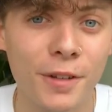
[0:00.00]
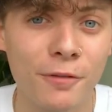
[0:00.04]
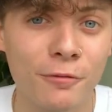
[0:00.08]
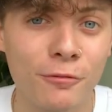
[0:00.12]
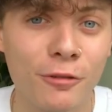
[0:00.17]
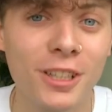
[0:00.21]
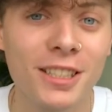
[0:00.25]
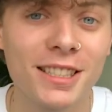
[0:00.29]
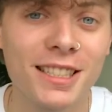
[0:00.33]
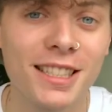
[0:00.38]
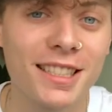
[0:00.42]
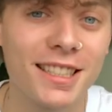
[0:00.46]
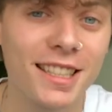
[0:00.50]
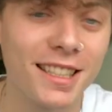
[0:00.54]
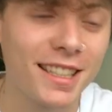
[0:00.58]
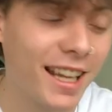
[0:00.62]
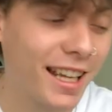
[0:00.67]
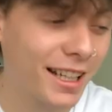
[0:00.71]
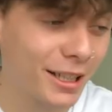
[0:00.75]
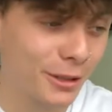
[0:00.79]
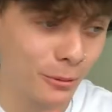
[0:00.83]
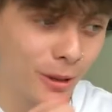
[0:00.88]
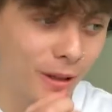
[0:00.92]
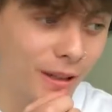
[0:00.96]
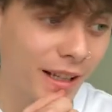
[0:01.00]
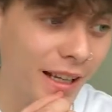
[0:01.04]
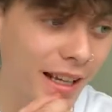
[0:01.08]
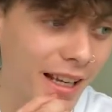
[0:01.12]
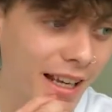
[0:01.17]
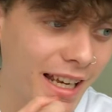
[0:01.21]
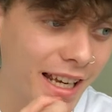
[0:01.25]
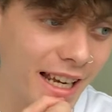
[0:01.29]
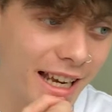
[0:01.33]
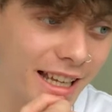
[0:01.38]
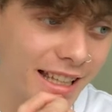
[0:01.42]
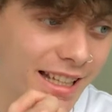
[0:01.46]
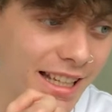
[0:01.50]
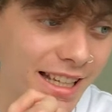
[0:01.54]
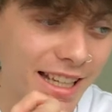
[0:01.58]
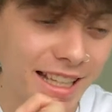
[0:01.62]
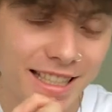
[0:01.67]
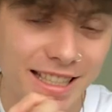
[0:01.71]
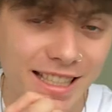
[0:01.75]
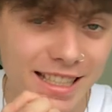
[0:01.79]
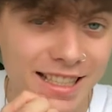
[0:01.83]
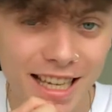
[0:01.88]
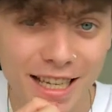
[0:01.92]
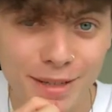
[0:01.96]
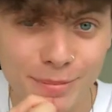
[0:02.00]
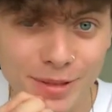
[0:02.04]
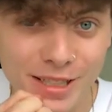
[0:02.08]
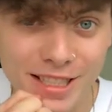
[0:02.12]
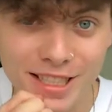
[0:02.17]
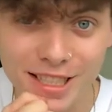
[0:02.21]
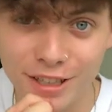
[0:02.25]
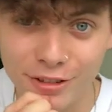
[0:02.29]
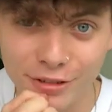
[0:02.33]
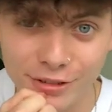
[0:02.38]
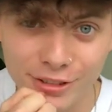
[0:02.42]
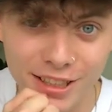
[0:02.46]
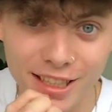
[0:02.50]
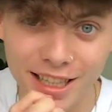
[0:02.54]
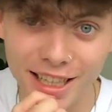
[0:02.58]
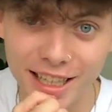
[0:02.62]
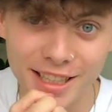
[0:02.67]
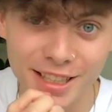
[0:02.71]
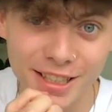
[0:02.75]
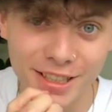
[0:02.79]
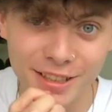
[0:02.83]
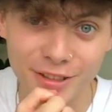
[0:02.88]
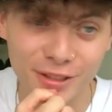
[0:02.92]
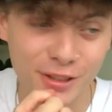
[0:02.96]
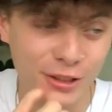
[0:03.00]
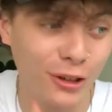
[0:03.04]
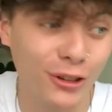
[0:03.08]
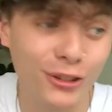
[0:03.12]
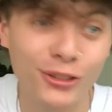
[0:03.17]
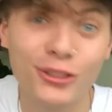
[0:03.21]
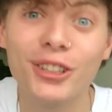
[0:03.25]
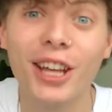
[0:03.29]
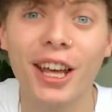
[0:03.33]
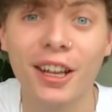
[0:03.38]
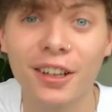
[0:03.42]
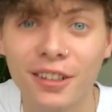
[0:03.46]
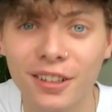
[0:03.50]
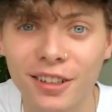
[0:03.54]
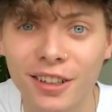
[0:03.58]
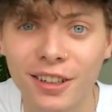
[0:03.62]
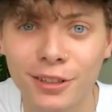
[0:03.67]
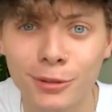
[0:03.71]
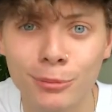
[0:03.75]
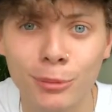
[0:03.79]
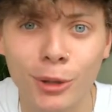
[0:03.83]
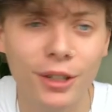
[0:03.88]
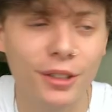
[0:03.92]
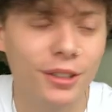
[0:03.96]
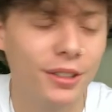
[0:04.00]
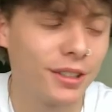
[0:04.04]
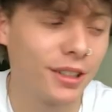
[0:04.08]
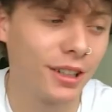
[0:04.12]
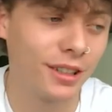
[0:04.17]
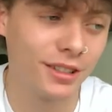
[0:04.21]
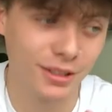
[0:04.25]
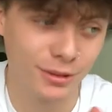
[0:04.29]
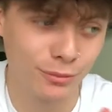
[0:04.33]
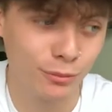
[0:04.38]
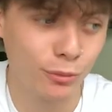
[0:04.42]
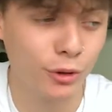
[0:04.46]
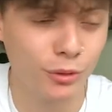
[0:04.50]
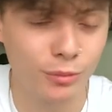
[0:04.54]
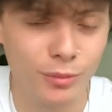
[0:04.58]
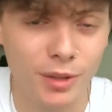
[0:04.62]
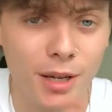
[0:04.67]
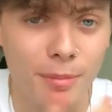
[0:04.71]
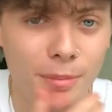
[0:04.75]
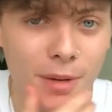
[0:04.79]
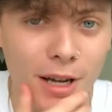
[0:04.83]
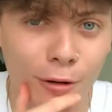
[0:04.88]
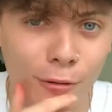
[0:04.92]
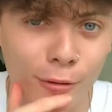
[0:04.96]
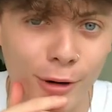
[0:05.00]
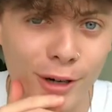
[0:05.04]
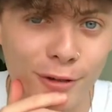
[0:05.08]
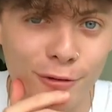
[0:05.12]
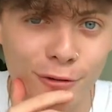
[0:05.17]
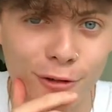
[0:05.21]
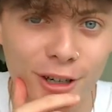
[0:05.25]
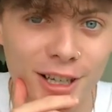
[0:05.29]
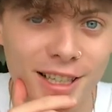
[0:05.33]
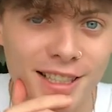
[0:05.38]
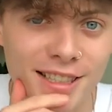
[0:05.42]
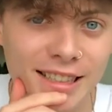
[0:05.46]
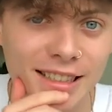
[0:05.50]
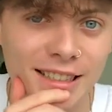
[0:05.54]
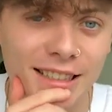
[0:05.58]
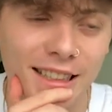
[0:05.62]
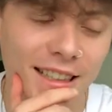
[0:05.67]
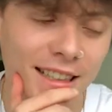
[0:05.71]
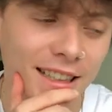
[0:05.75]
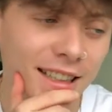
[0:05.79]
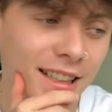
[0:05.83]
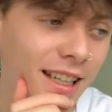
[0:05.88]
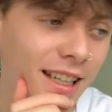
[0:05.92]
And then entertainment's after that. You know, content, I suppose, would be a better way of phrasing that.